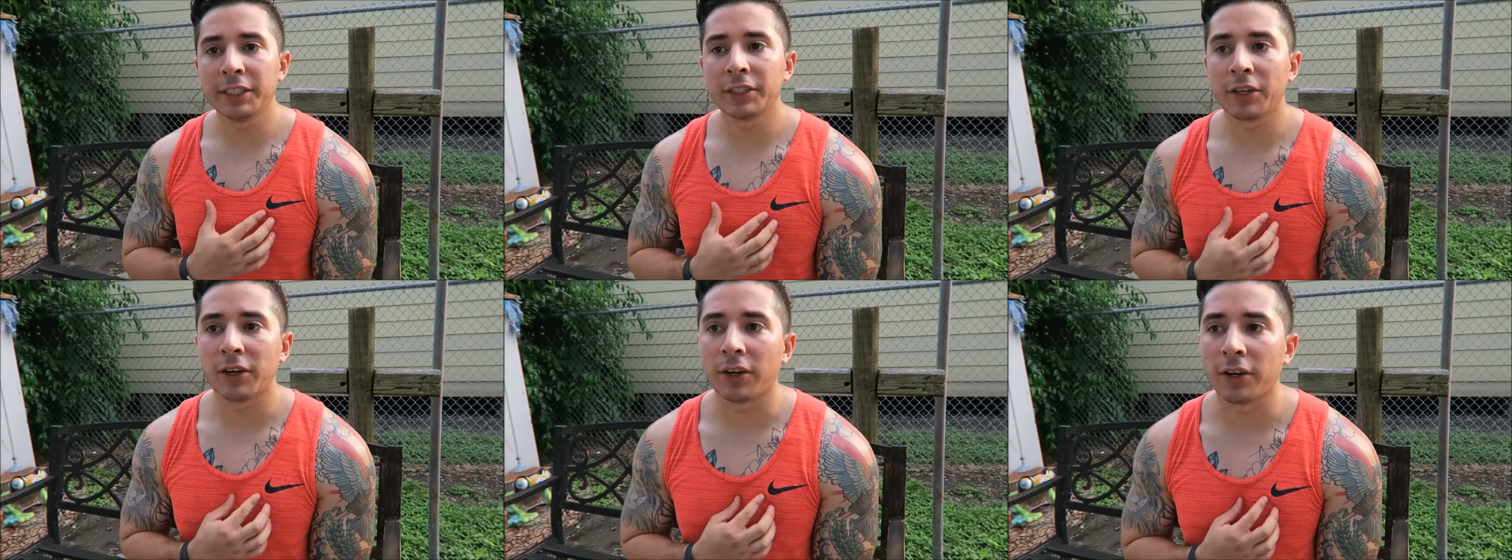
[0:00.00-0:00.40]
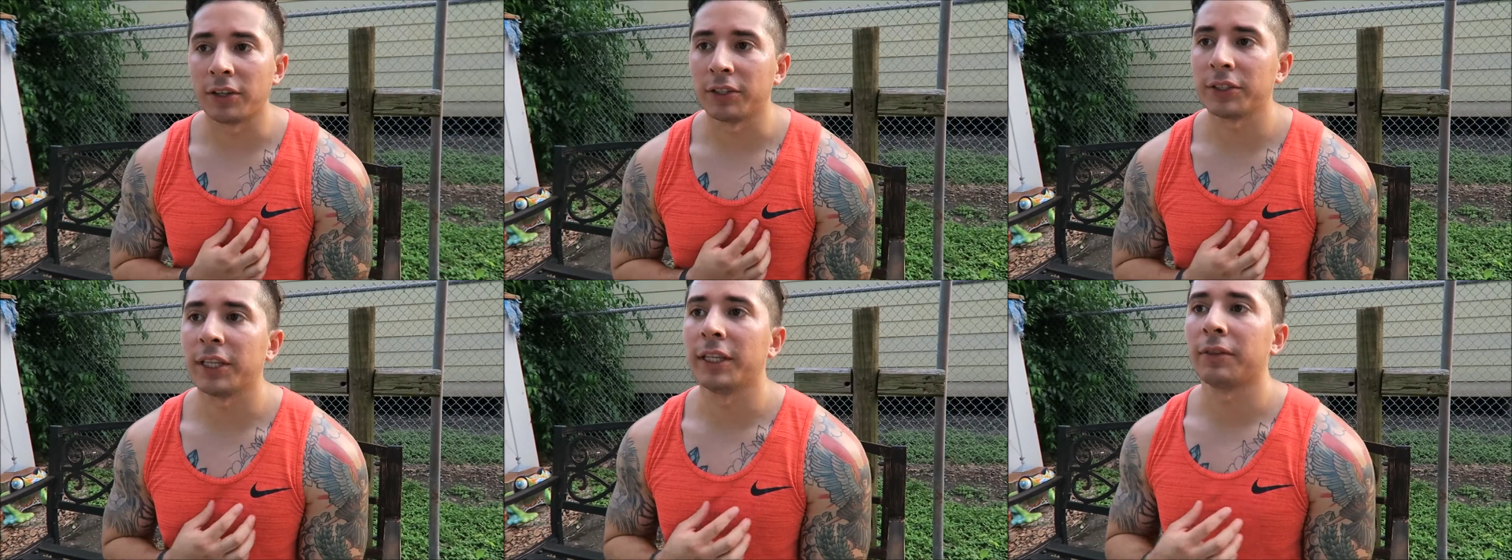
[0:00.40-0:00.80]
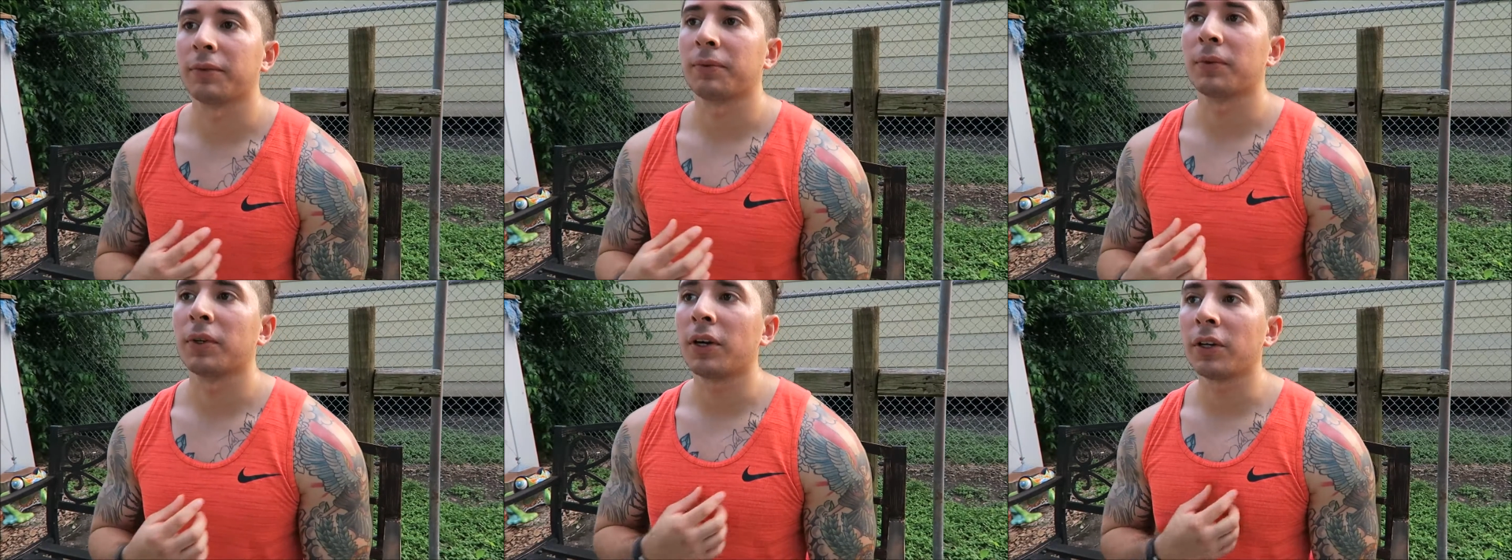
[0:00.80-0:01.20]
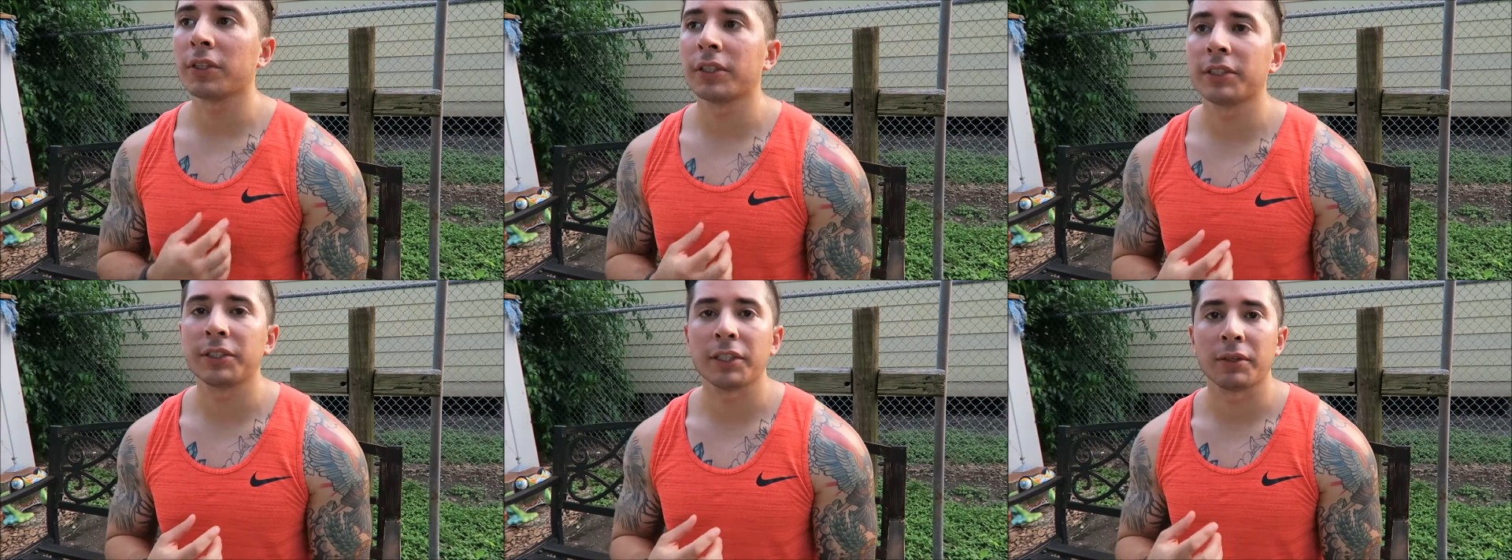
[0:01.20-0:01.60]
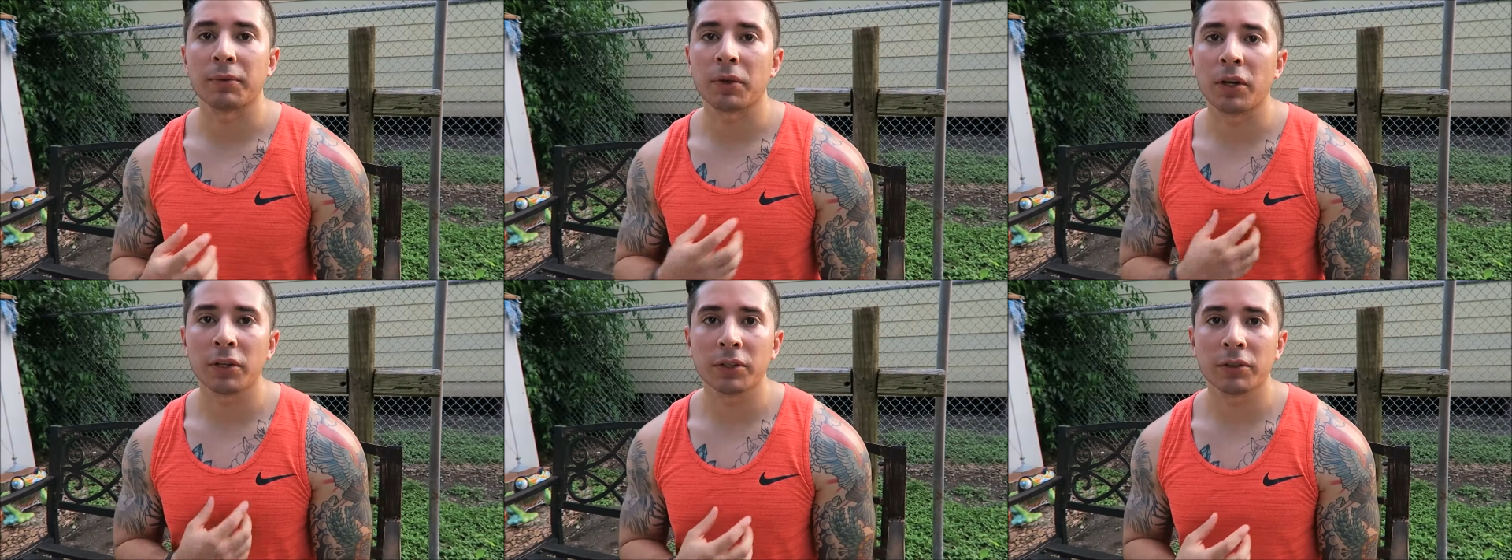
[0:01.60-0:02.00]
our hearts, and we're all going to sin,
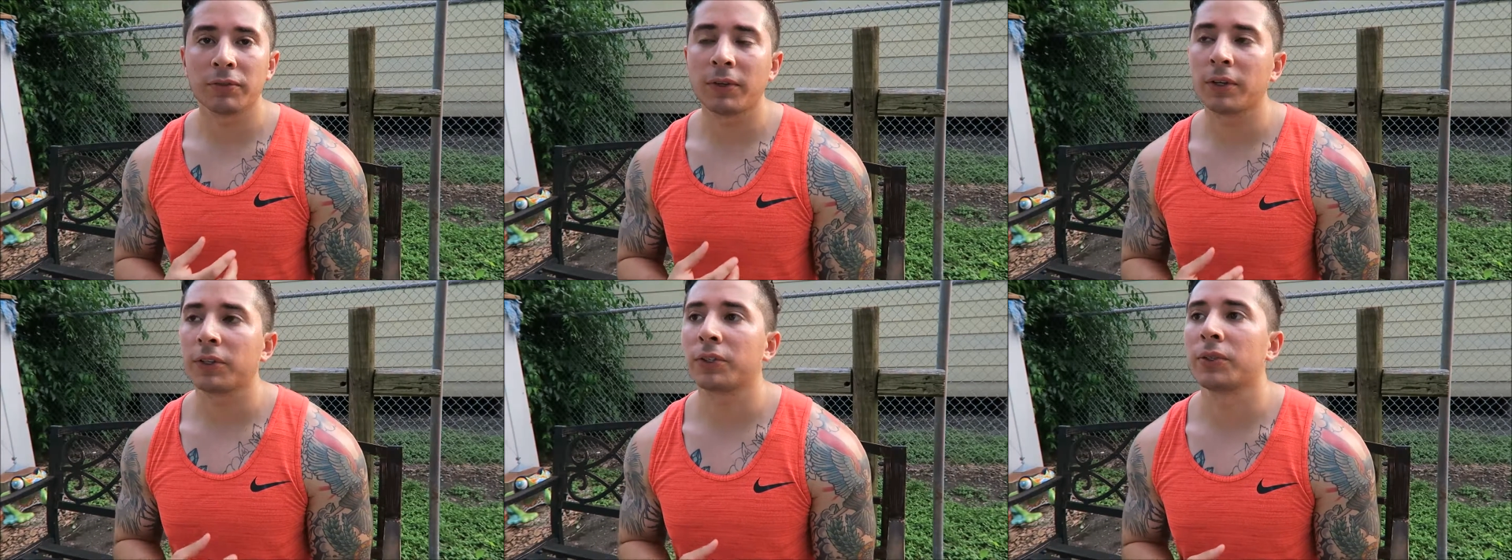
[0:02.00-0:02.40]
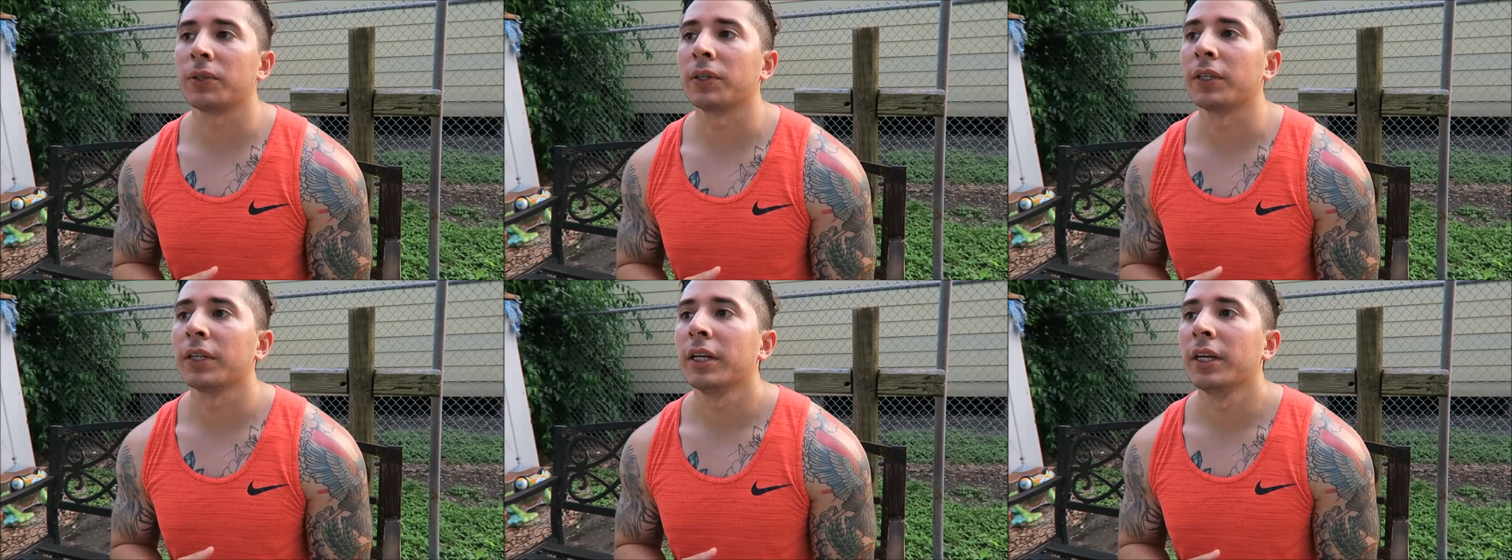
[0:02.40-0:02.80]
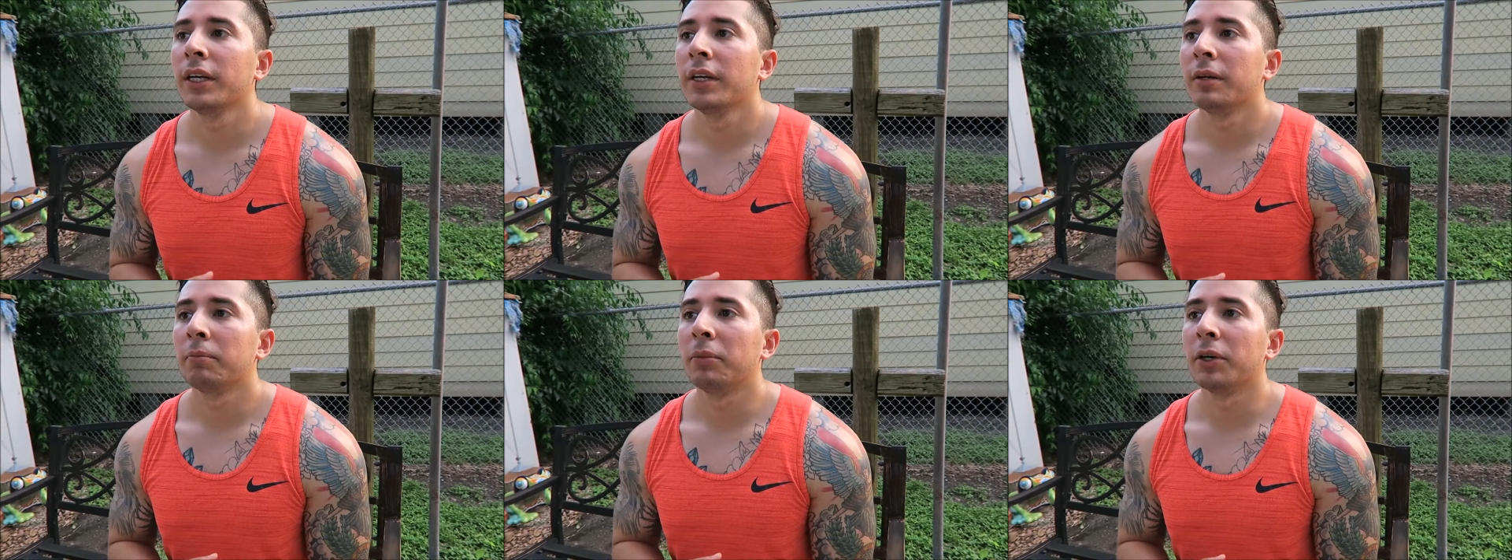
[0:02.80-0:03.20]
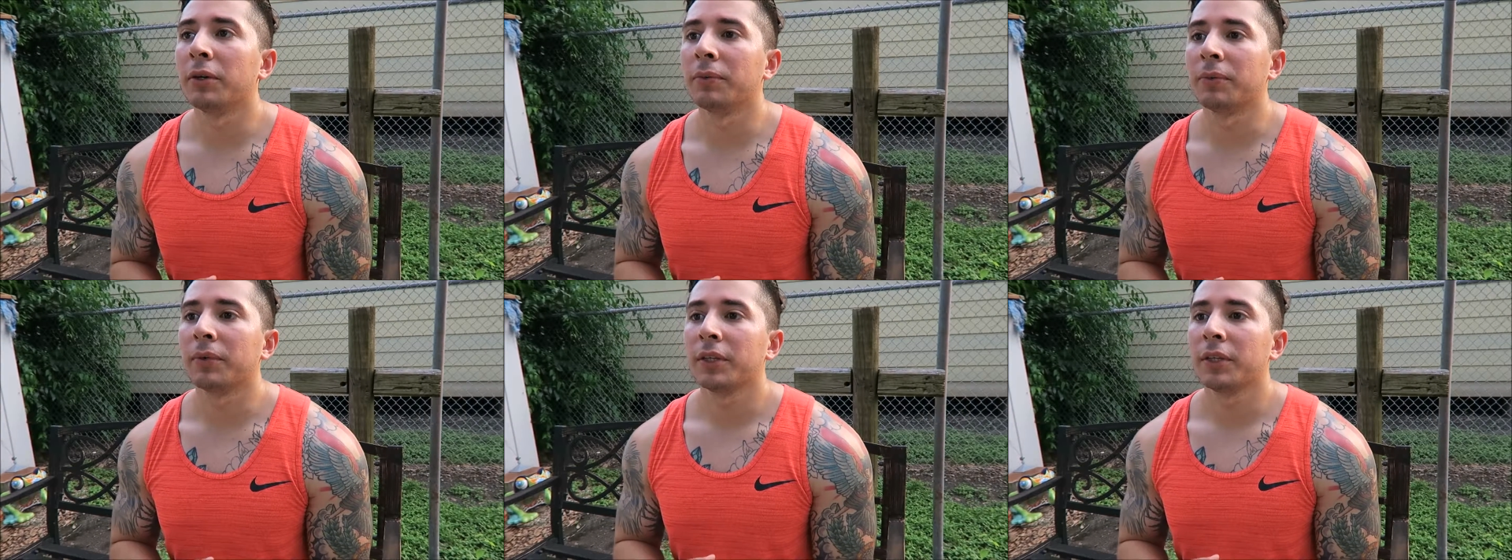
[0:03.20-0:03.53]
we're all going to fall short, but